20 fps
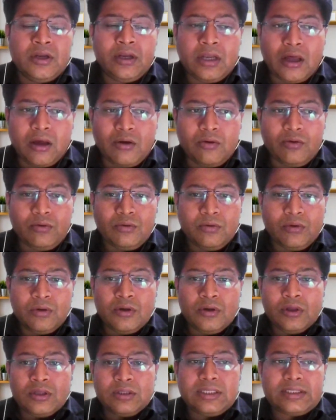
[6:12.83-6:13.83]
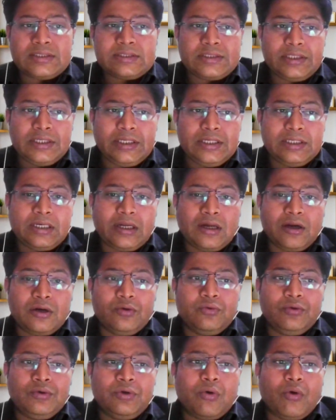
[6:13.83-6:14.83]
now the state are
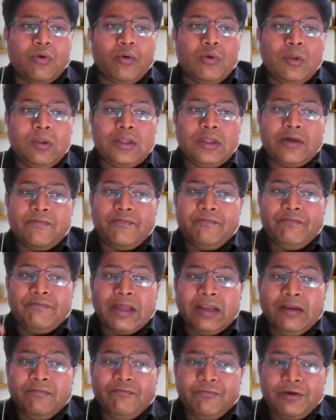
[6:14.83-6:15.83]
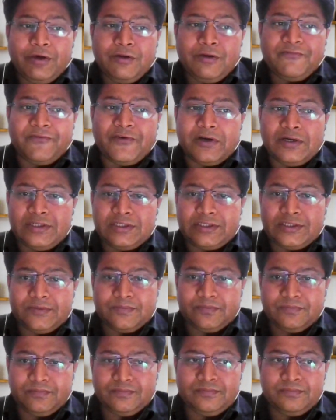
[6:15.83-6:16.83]
doing all the welfare function
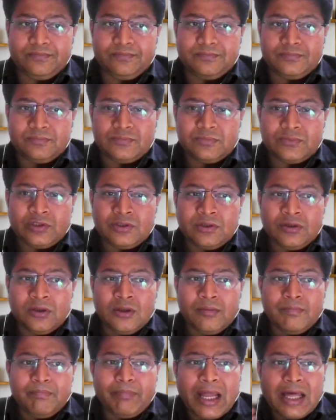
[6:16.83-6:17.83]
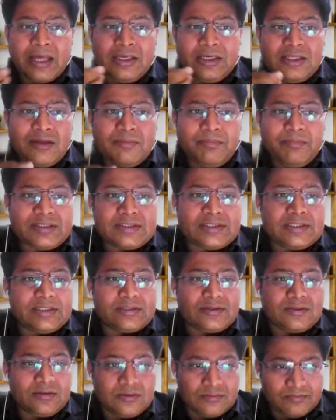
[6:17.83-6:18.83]
plying the
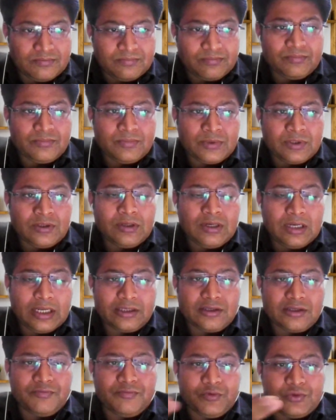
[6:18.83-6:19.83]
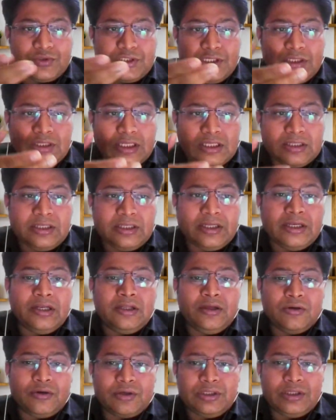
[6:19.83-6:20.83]
buses like if you see in the
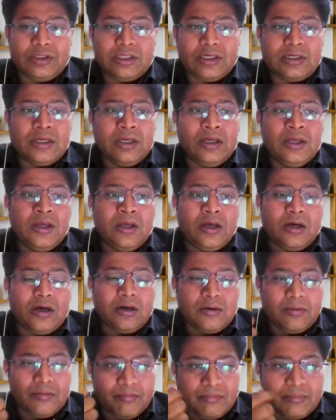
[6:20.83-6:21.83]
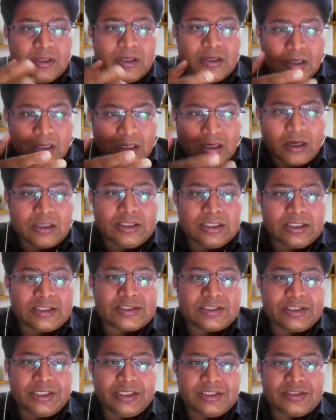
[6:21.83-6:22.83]
delhi or in the um, uh, other
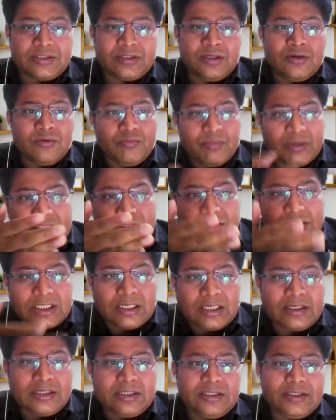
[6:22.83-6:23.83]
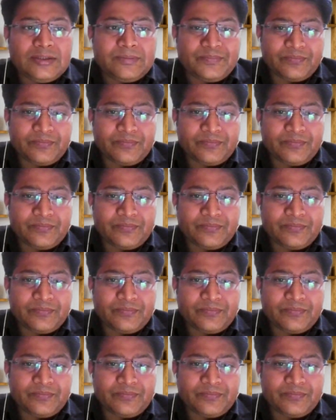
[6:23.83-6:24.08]
states bus chal rahi hai.